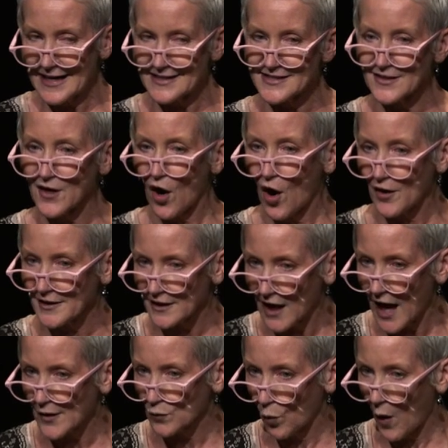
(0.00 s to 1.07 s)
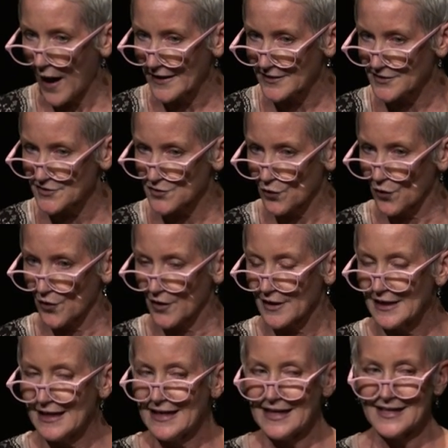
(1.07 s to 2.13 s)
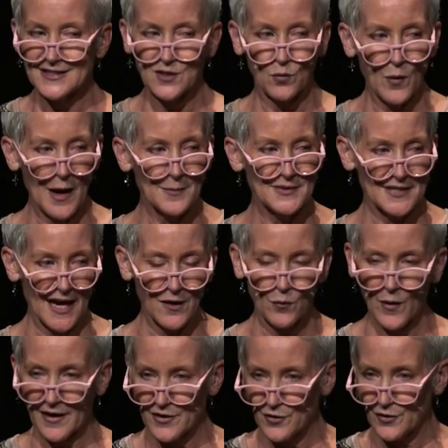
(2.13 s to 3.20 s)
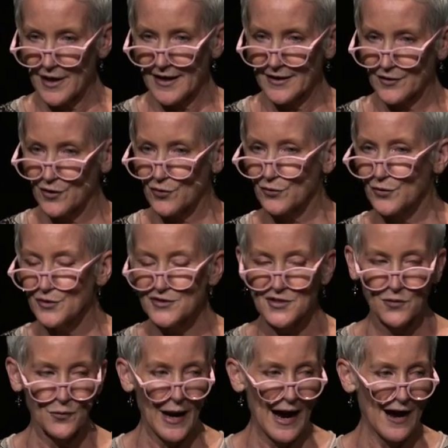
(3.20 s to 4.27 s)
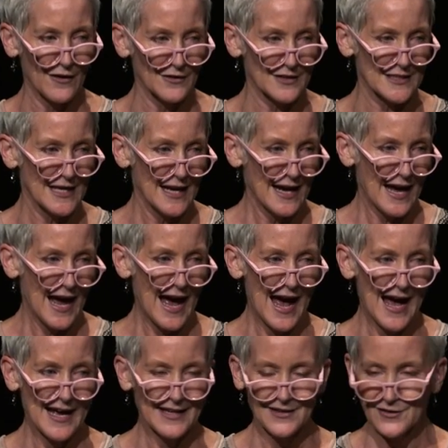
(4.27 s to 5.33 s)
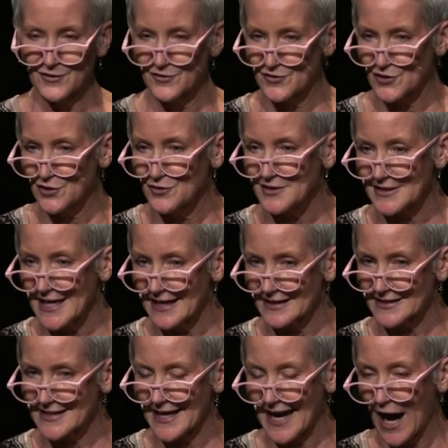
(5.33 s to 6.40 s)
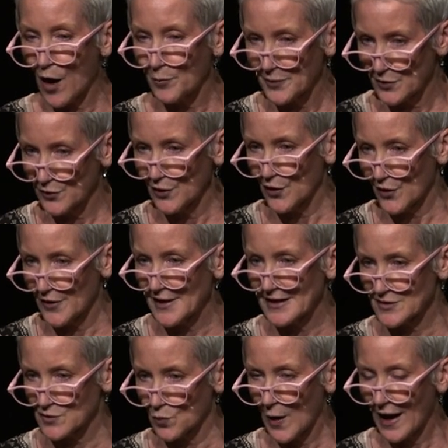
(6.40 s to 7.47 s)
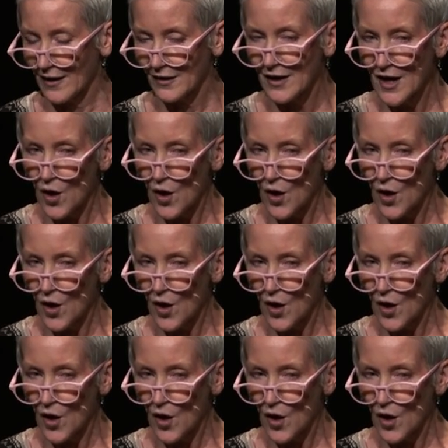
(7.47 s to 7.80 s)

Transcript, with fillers: It's an online wine store, it's a website where you can cruise around and choose things that help you learn as well.